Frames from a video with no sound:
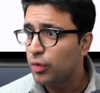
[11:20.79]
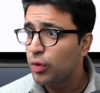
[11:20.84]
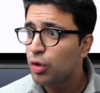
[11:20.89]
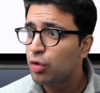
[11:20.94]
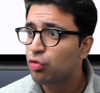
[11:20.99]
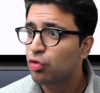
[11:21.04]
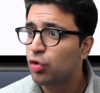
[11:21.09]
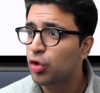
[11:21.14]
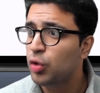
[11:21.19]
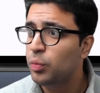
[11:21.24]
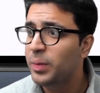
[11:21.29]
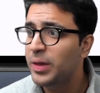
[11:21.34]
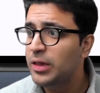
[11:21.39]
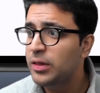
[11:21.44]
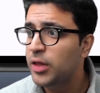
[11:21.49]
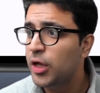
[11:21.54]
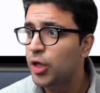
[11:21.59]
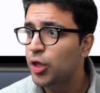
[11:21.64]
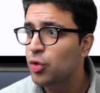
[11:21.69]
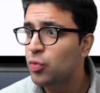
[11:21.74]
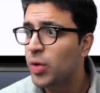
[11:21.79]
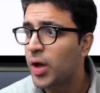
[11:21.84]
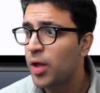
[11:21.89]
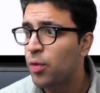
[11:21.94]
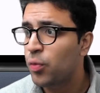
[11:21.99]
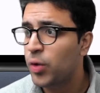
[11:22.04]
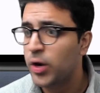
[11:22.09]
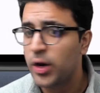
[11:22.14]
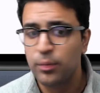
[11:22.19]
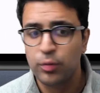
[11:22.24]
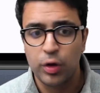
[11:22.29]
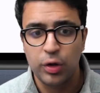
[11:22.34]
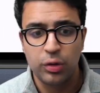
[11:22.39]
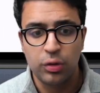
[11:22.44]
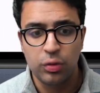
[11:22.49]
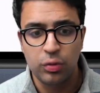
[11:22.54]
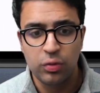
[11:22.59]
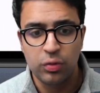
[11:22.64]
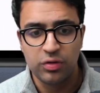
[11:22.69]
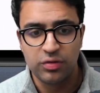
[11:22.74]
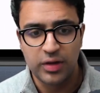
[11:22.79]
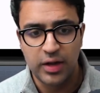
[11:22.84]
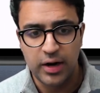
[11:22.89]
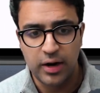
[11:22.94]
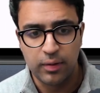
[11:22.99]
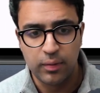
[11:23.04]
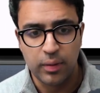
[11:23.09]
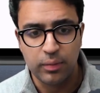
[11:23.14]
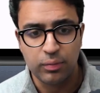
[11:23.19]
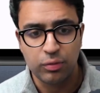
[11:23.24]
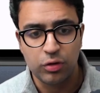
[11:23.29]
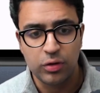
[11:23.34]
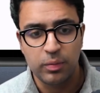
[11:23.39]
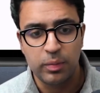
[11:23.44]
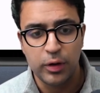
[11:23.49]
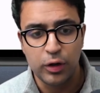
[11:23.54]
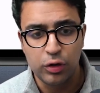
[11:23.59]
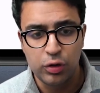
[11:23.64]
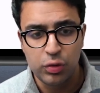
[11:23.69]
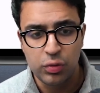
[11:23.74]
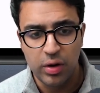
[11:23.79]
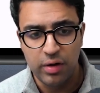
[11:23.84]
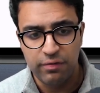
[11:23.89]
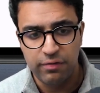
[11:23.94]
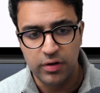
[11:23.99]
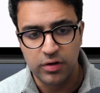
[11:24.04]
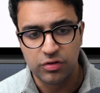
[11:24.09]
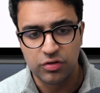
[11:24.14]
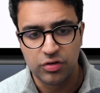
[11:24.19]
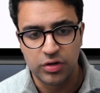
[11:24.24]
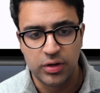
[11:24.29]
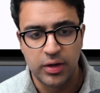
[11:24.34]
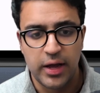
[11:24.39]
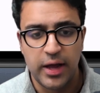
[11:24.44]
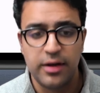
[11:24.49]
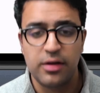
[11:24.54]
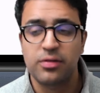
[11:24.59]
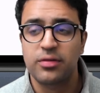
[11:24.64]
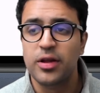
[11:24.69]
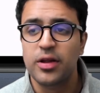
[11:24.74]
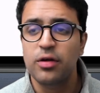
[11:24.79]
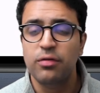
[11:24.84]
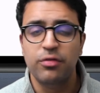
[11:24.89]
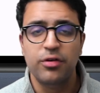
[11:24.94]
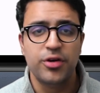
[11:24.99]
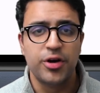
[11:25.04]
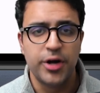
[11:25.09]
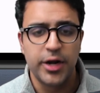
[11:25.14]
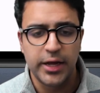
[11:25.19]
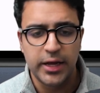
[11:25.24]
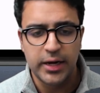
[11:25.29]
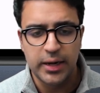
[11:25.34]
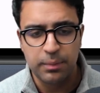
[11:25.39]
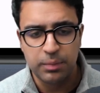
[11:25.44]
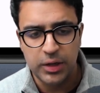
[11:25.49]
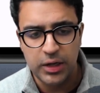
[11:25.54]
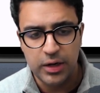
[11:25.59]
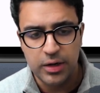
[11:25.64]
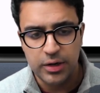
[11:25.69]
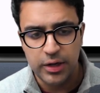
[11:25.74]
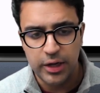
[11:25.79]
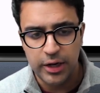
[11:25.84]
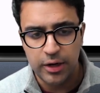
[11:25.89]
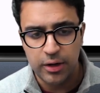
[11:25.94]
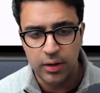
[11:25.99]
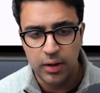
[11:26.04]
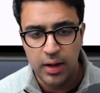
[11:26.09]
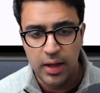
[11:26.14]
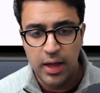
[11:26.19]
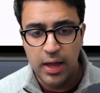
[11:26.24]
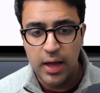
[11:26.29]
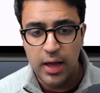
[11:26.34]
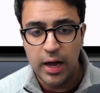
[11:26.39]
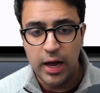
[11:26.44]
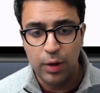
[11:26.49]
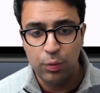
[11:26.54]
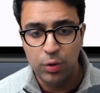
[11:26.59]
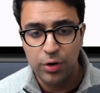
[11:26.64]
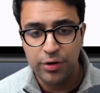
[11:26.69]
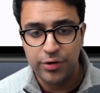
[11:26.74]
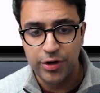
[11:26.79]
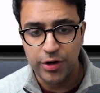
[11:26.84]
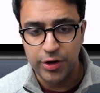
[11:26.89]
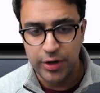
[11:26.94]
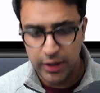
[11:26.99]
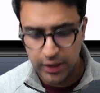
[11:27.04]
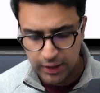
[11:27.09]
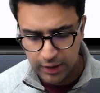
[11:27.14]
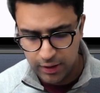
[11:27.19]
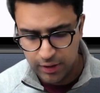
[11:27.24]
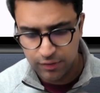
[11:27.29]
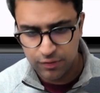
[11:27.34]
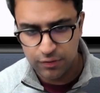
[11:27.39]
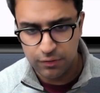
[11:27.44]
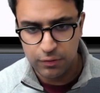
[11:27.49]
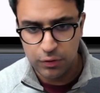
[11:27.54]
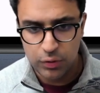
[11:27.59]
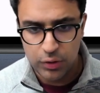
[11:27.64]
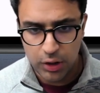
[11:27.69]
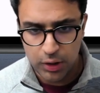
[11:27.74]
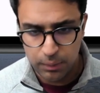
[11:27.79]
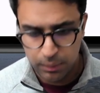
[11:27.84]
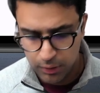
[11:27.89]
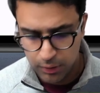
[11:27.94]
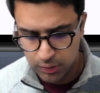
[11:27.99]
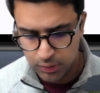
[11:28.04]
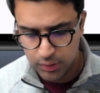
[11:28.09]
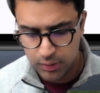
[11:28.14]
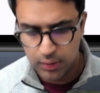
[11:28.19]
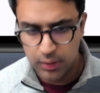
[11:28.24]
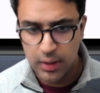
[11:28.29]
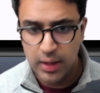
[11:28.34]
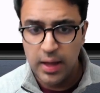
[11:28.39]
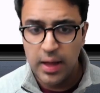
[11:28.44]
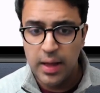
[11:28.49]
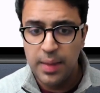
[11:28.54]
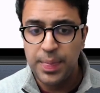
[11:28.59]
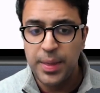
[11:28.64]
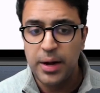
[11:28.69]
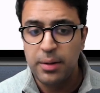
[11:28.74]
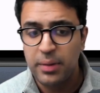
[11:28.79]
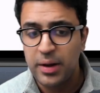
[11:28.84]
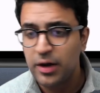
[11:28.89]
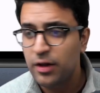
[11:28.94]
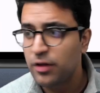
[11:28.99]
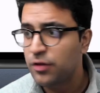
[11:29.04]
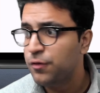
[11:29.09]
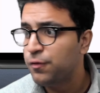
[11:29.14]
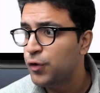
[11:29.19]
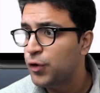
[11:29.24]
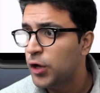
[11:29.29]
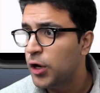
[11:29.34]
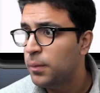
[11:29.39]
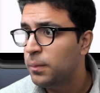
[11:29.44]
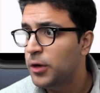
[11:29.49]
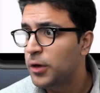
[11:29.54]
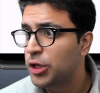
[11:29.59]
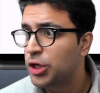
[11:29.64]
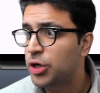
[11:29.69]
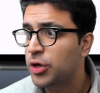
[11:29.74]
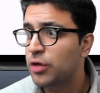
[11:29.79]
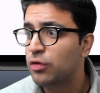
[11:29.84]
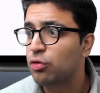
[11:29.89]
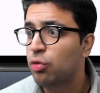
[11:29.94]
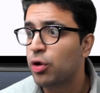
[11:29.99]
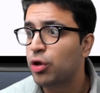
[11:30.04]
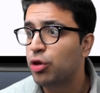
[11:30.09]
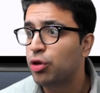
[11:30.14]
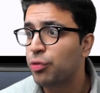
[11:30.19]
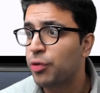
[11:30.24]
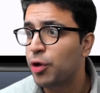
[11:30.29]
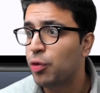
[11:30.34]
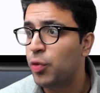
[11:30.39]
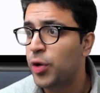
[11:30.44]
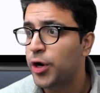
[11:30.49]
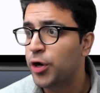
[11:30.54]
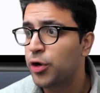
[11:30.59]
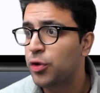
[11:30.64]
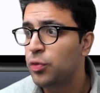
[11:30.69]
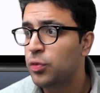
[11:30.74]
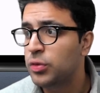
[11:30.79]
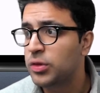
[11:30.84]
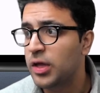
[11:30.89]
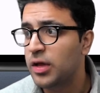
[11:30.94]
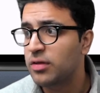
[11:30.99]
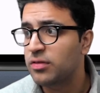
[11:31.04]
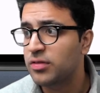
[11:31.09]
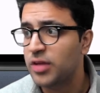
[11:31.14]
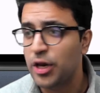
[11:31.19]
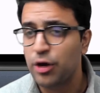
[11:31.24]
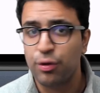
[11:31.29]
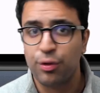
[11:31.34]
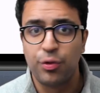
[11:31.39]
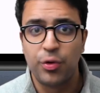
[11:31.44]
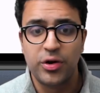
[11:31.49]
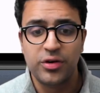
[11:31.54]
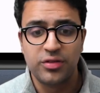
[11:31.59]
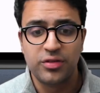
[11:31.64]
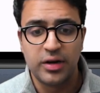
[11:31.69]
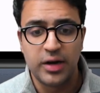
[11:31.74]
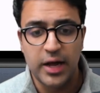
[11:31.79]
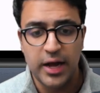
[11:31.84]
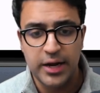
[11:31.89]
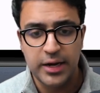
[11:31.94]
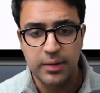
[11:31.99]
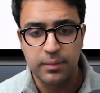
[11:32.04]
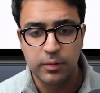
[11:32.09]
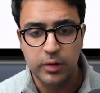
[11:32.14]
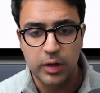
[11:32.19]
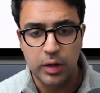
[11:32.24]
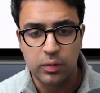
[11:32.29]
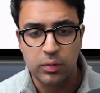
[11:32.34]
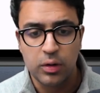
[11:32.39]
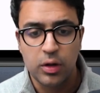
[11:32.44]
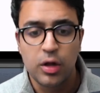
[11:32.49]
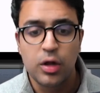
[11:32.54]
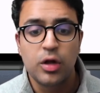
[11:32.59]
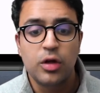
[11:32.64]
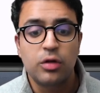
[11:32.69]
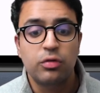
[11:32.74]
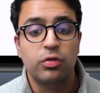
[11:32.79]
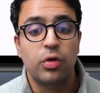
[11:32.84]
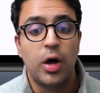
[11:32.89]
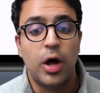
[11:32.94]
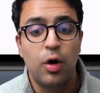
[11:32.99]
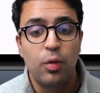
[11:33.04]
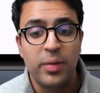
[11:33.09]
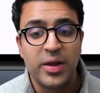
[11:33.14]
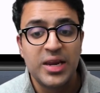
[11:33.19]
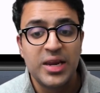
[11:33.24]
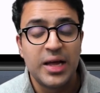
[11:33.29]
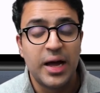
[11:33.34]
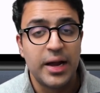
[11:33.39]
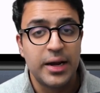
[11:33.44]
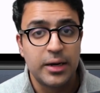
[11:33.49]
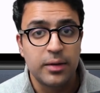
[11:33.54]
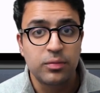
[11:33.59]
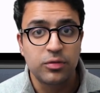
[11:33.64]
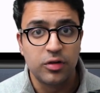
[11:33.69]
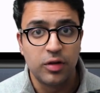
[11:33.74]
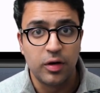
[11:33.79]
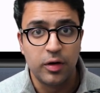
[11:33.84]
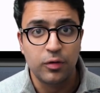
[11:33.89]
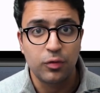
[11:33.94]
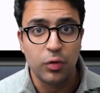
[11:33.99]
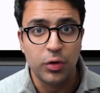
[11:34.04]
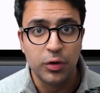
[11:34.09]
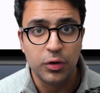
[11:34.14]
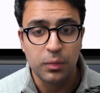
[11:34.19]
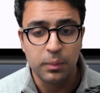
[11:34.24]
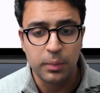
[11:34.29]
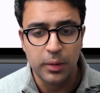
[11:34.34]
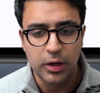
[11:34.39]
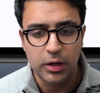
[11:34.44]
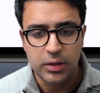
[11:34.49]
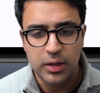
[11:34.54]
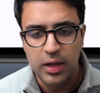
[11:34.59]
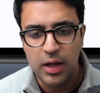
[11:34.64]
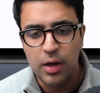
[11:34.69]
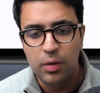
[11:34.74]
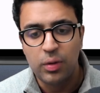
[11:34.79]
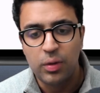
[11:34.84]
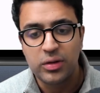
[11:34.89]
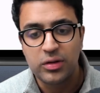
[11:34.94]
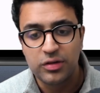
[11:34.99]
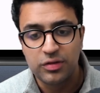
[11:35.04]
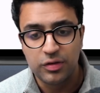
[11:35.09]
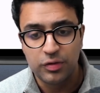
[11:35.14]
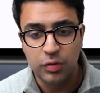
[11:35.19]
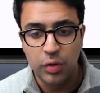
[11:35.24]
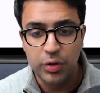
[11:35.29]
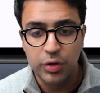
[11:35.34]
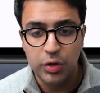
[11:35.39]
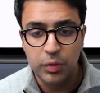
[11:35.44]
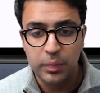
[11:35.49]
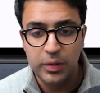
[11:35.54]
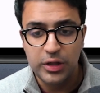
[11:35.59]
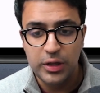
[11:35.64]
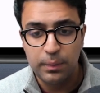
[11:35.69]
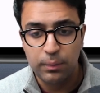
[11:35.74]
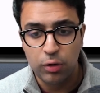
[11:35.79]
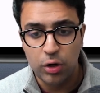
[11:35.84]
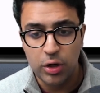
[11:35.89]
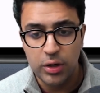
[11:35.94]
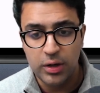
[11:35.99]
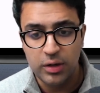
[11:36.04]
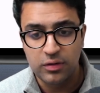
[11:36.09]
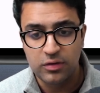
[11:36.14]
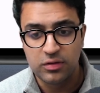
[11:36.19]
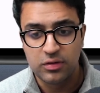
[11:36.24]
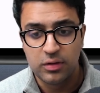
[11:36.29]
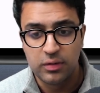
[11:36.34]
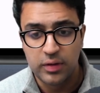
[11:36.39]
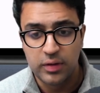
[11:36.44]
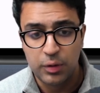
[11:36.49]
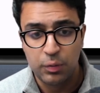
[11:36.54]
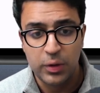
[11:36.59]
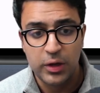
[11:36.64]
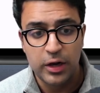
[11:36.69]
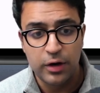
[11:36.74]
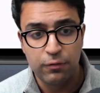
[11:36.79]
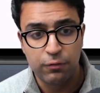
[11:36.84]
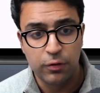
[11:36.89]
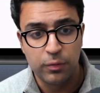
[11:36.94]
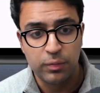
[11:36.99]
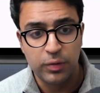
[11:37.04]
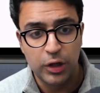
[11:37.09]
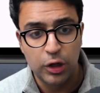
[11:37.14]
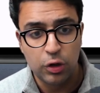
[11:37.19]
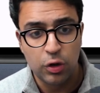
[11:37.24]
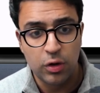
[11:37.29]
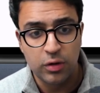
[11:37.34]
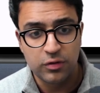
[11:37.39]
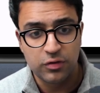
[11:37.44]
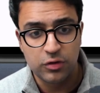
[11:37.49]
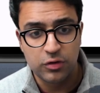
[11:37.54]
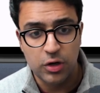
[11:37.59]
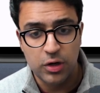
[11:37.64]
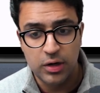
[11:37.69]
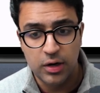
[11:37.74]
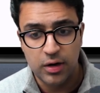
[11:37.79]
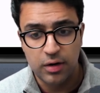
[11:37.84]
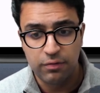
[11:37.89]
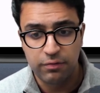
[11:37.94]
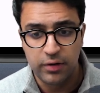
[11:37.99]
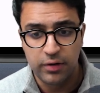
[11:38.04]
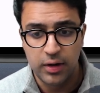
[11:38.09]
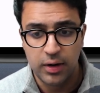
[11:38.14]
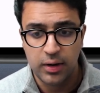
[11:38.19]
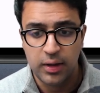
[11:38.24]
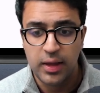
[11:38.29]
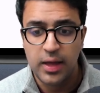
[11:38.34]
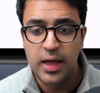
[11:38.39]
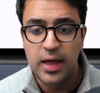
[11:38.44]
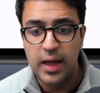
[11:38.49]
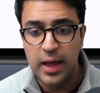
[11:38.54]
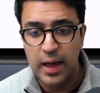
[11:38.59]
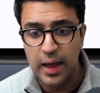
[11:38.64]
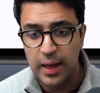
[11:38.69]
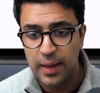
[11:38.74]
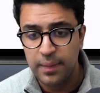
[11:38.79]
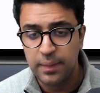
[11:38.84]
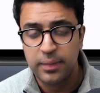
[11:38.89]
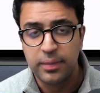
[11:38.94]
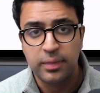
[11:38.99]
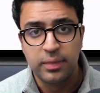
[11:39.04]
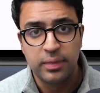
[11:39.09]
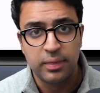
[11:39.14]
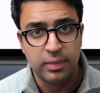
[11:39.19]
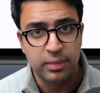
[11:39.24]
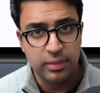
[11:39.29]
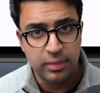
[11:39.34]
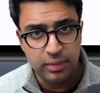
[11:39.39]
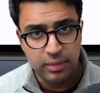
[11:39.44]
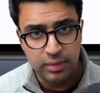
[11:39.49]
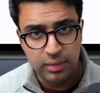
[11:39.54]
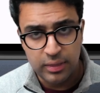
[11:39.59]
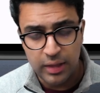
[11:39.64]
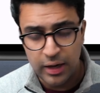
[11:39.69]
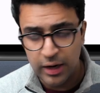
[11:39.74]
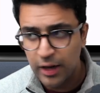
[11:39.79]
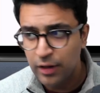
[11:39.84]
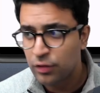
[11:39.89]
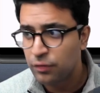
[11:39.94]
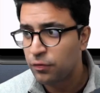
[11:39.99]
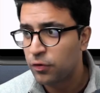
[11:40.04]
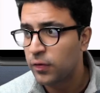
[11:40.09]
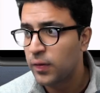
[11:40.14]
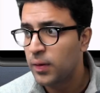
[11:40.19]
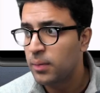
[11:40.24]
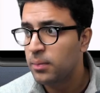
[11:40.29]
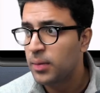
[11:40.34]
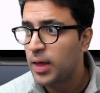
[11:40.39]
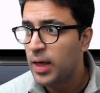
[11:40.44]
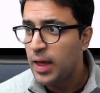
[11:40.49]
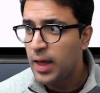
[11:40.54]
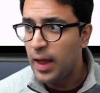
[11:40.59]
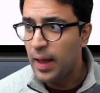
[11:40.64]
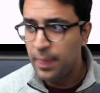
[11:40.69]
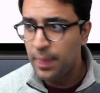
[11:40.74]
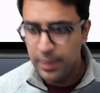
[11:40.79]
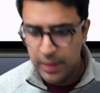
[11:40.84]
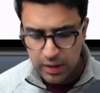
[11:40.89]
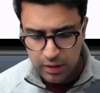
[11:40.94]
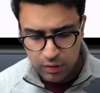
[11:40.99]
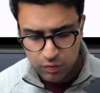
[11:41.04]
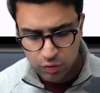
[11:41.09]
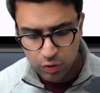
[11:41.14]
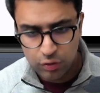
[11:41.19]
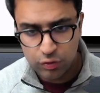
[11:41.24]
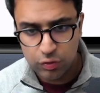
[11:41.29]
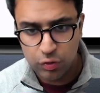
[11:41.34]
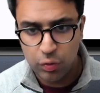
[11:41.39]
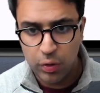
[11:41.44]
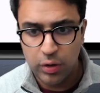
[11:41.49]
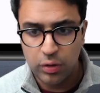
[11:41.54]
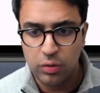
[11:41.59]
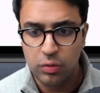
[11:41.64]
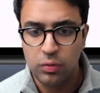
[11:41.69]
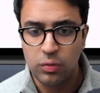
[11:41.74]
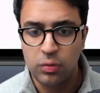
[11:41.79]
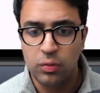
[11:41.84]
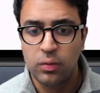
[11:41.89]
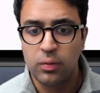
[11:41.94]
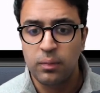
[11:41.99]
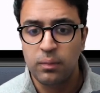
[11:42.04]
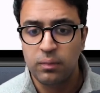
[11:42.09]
So to build the UI, what I'm going to do is that I'll come to the build UI function, and instead of returning an empty container, I will return a listview.builder. Then my listview.builder is going to require two things. It requires an item count. So how many items it is going to build? Well, this is going to be the products that we get from the const.dart file and the length for them. And then it's also going to